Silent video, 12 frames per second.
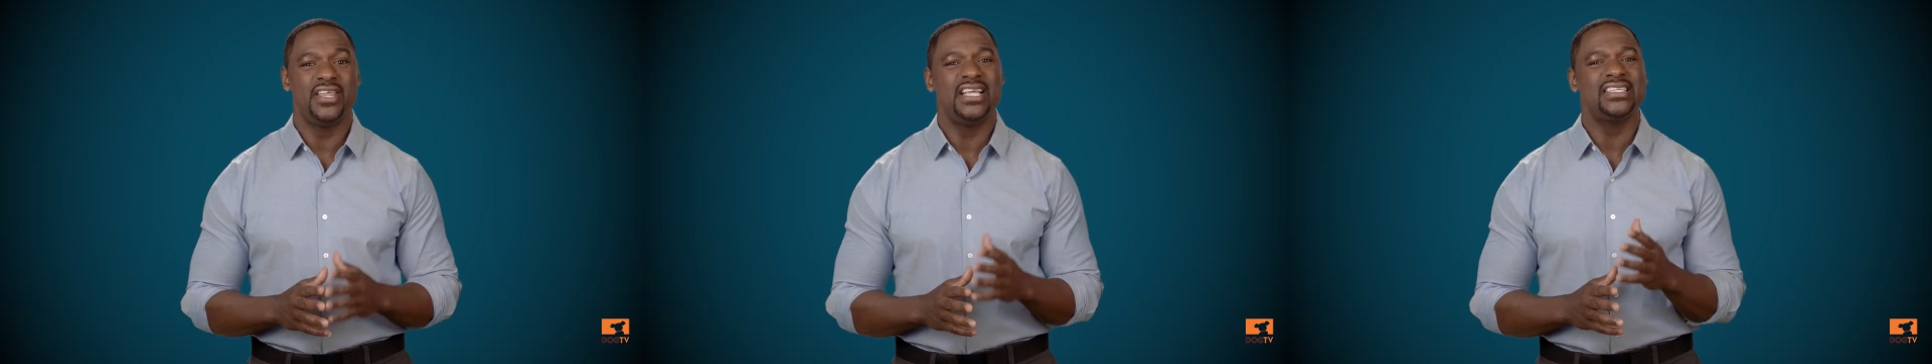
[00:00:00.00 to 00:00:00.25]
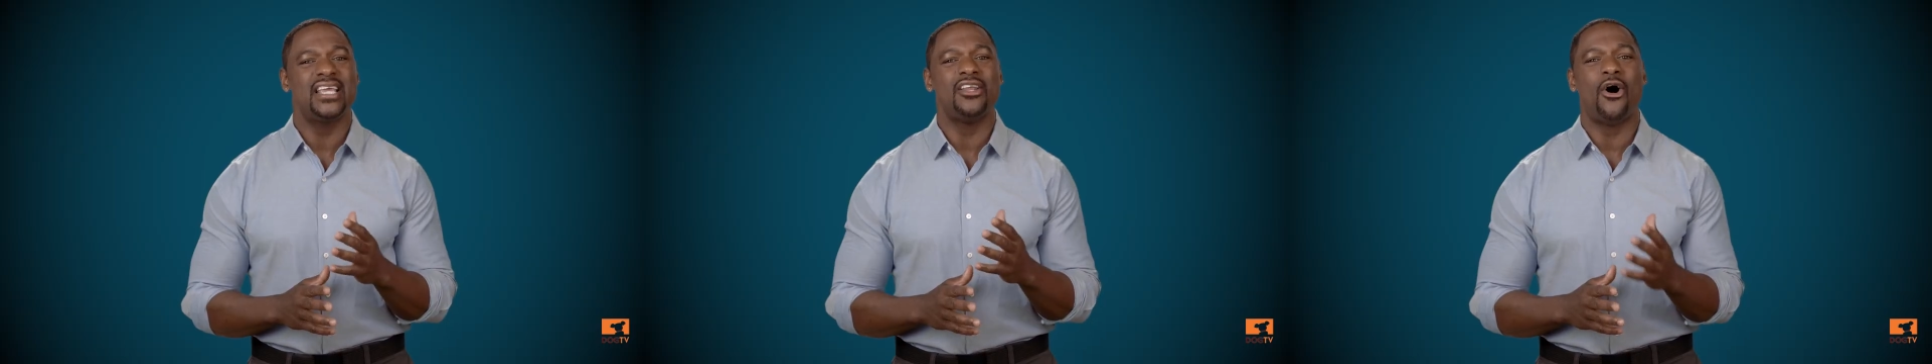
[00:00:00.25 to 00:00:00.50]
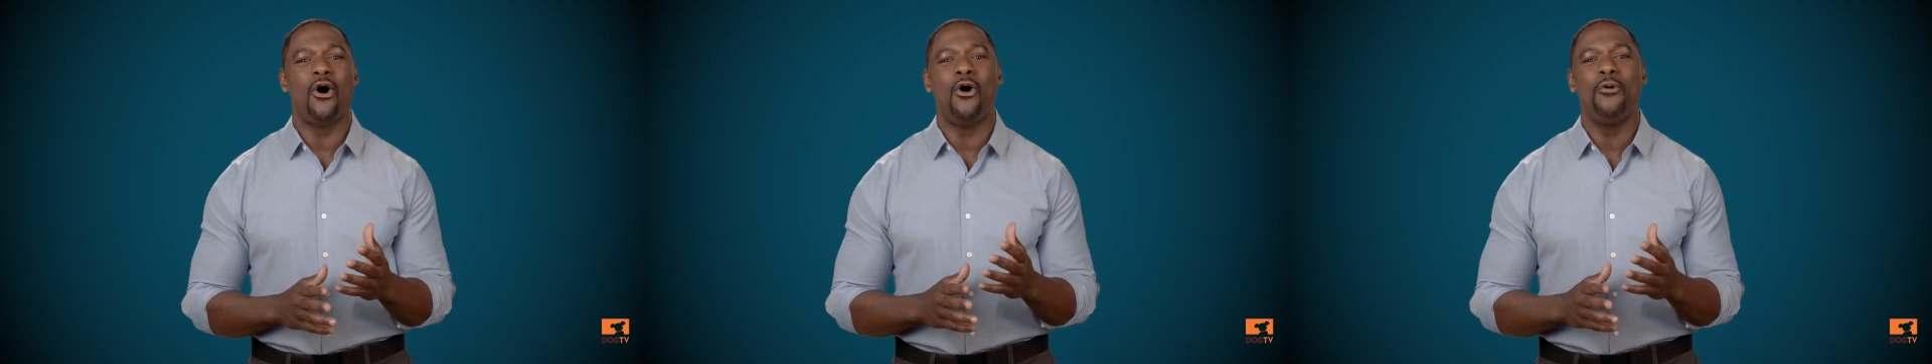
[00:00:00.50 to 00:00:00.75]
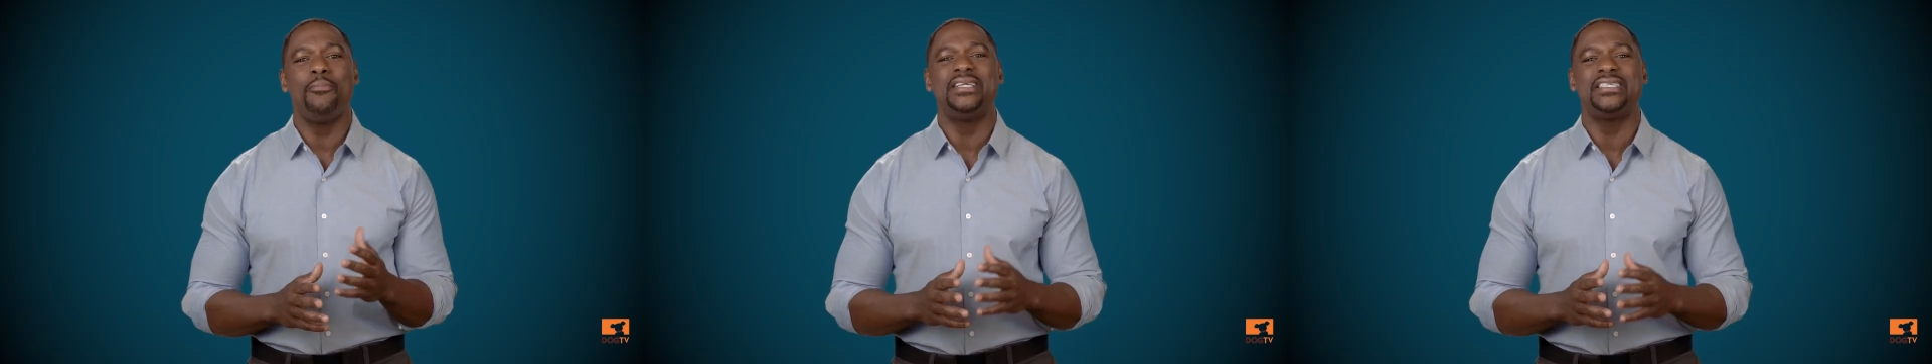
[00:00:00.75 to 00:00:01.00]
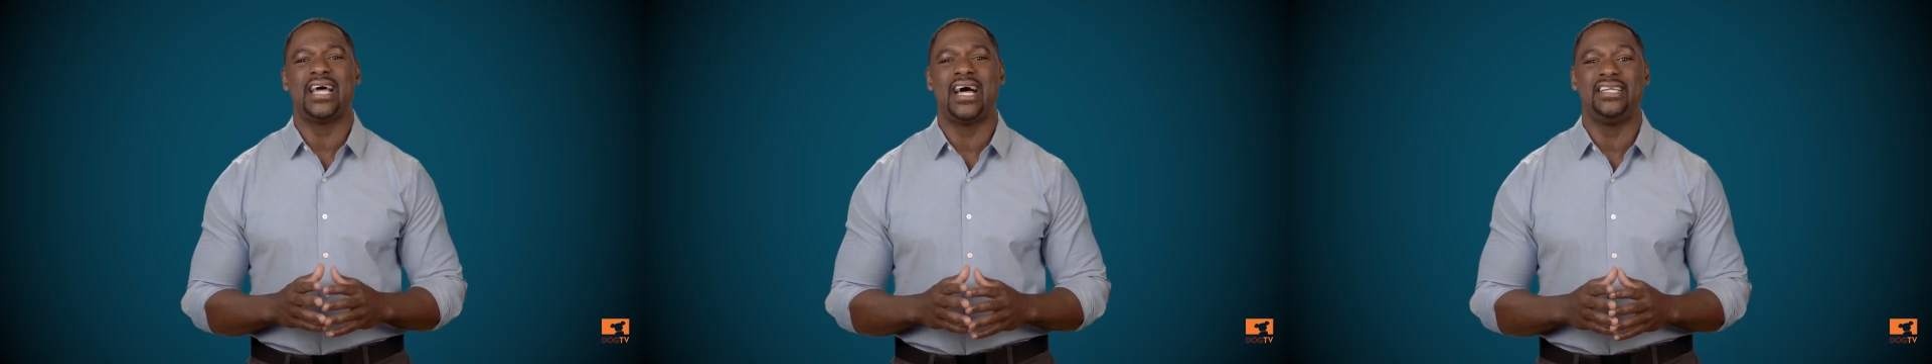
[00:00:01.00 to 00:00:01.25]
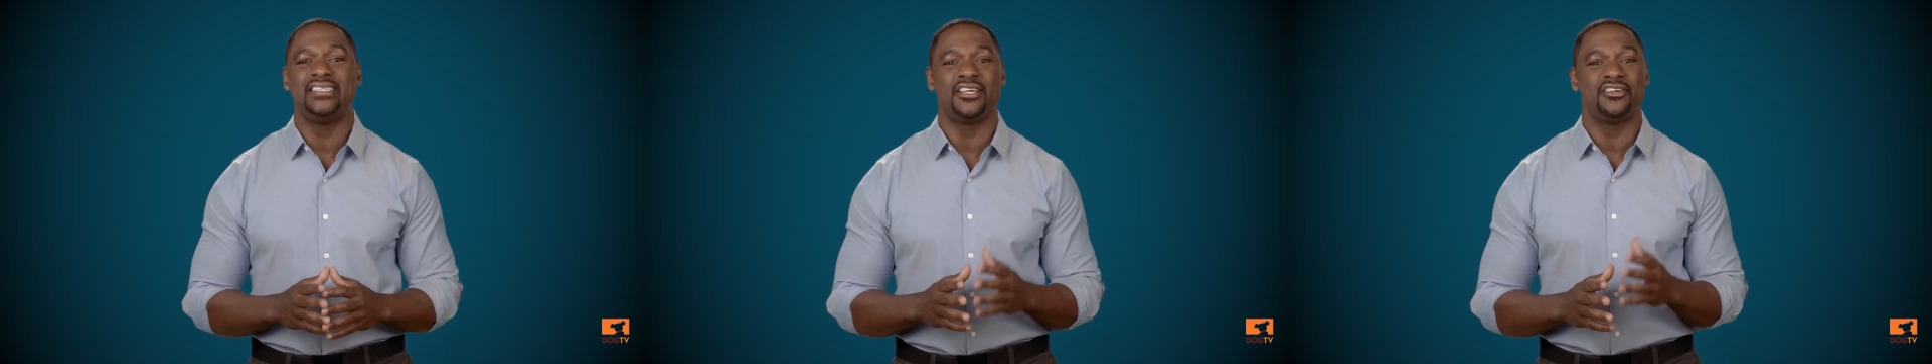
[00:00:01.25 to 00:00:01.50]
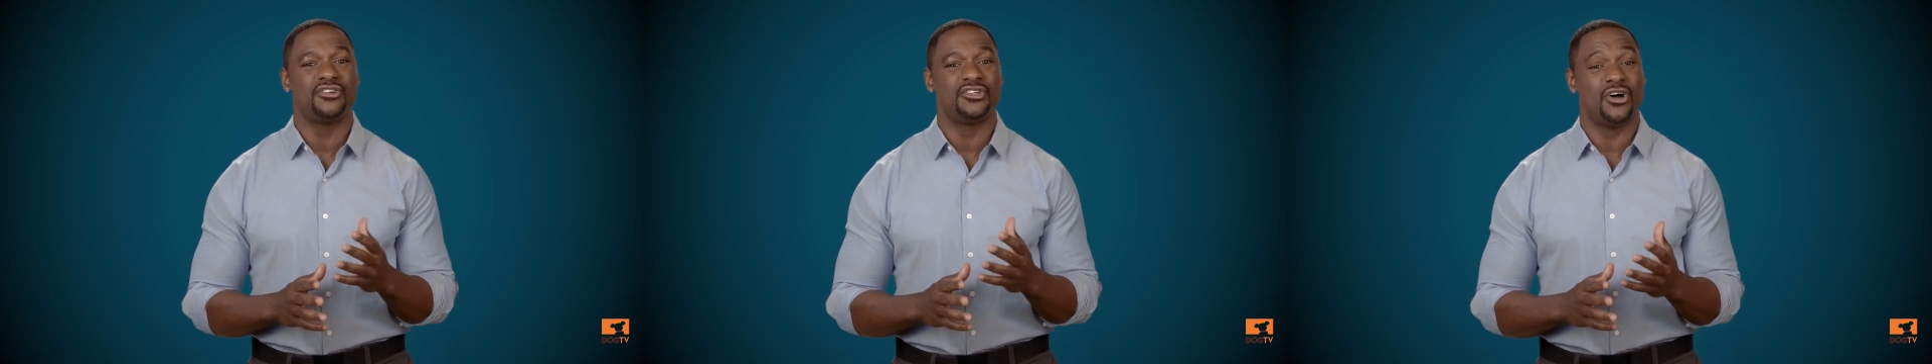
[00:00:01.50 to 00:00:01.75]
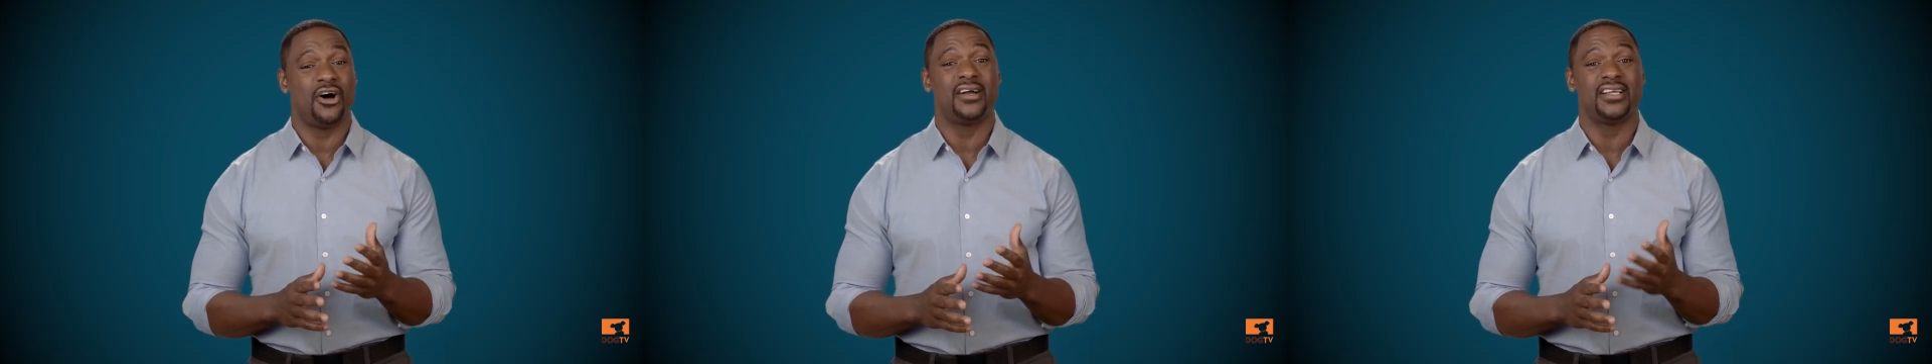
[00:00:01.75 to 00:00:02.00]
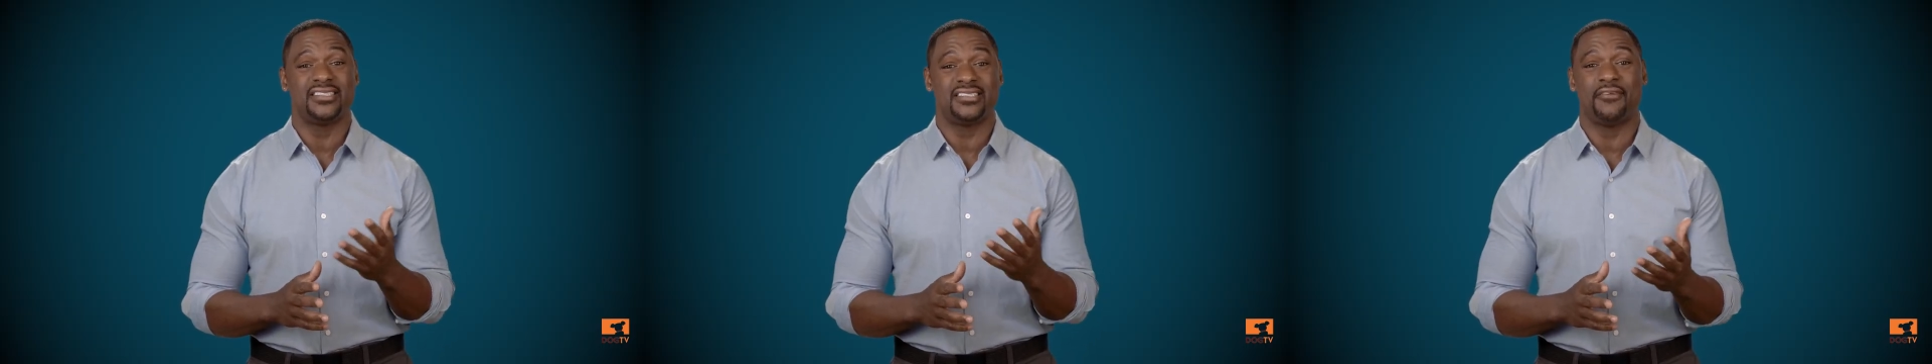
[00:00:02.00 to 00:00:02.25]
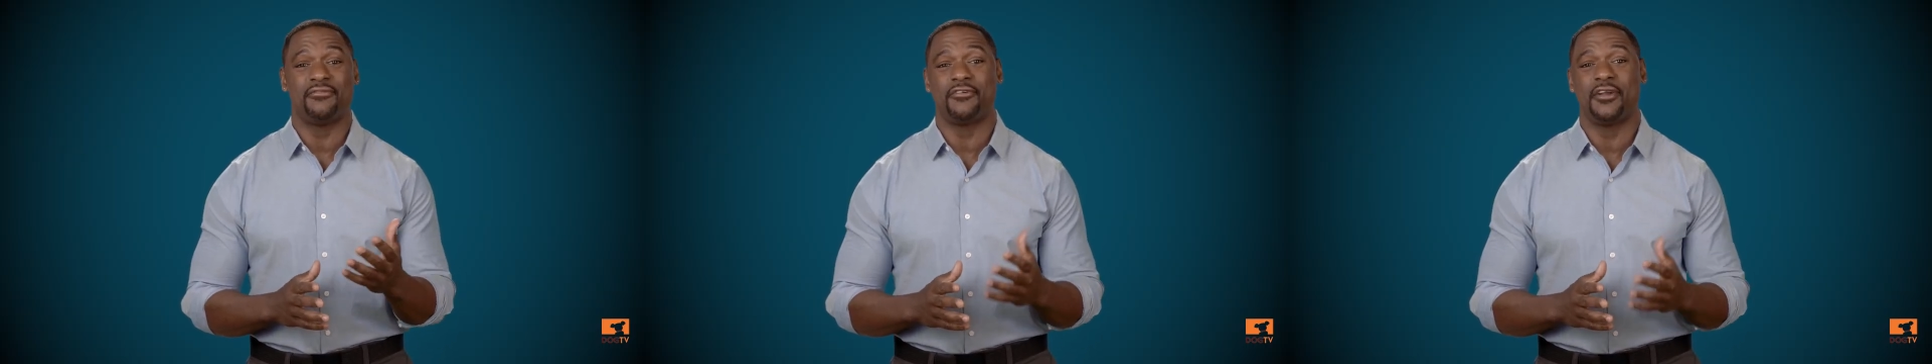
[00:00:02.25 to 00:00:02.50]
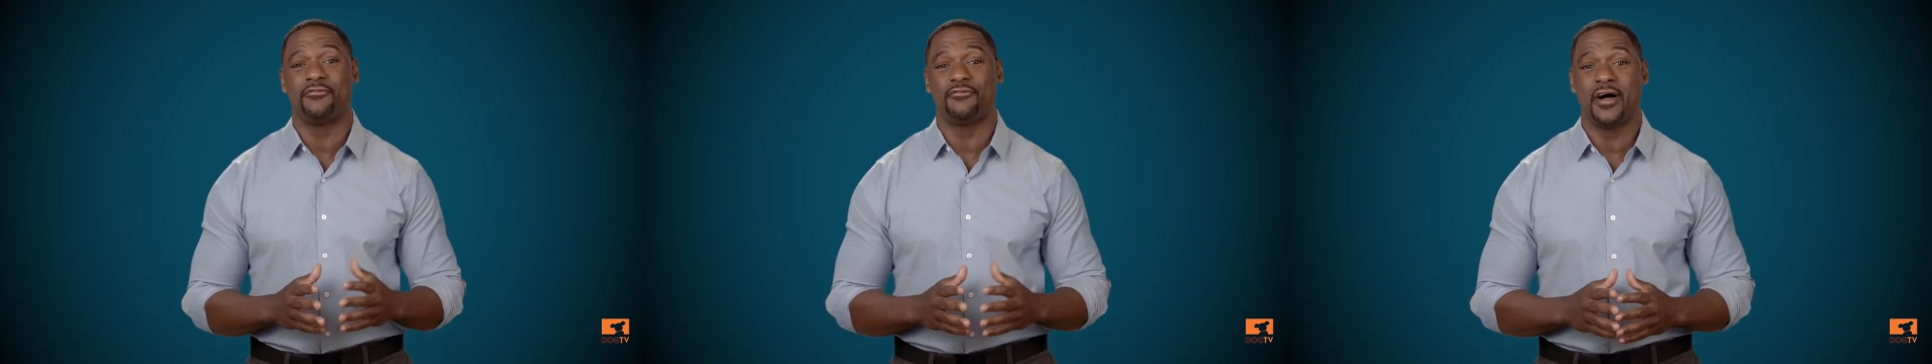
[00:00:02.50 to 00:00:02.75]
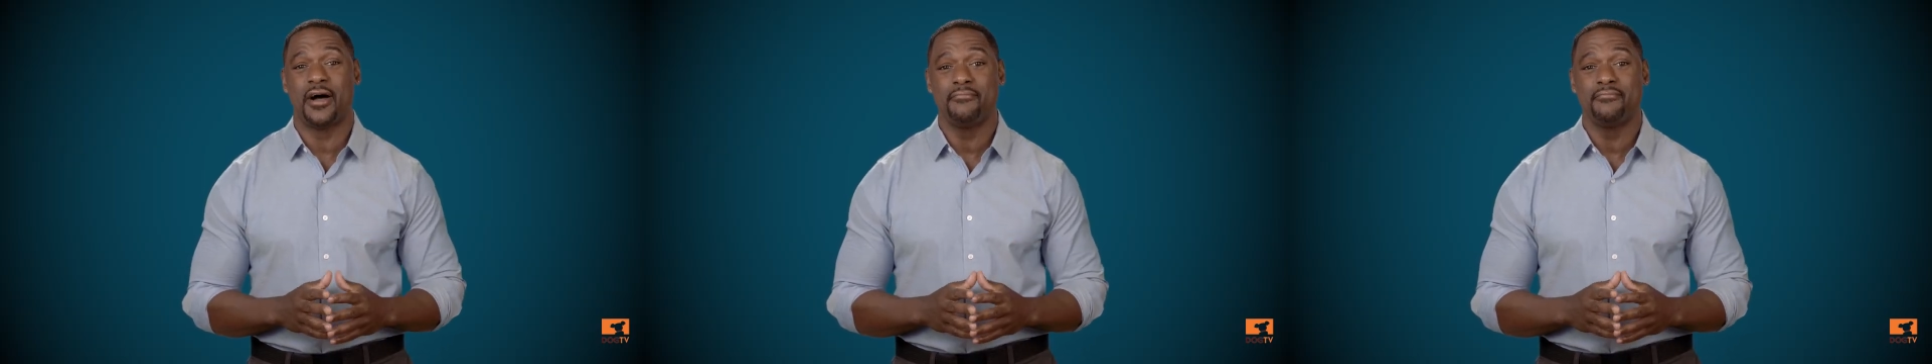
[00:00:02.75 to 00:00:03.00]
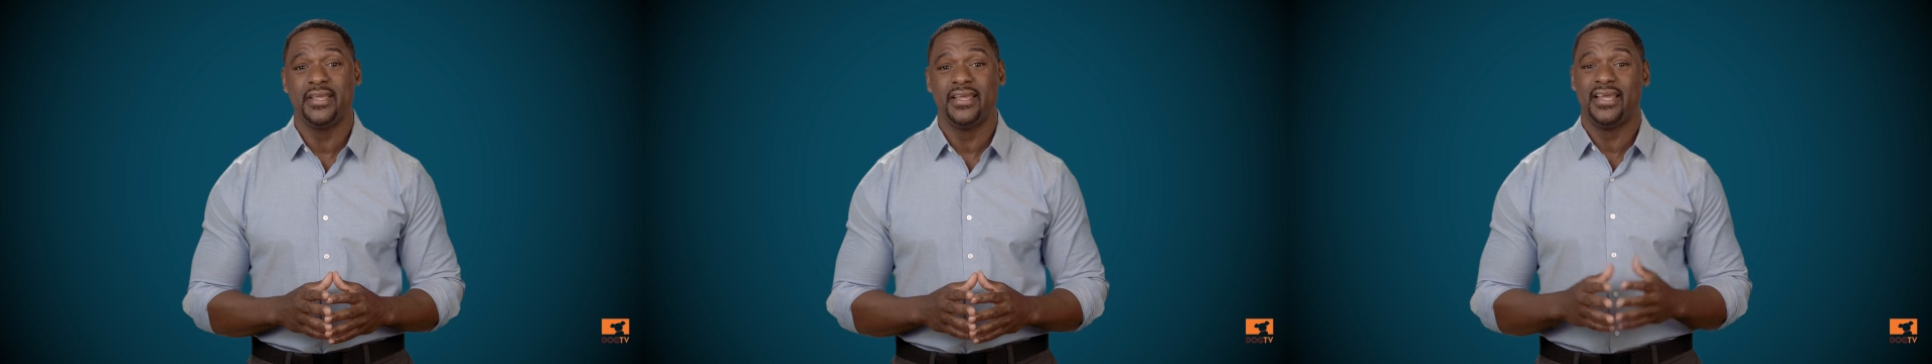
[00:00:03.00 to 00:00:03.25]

these can all be signs that your dog is suffering from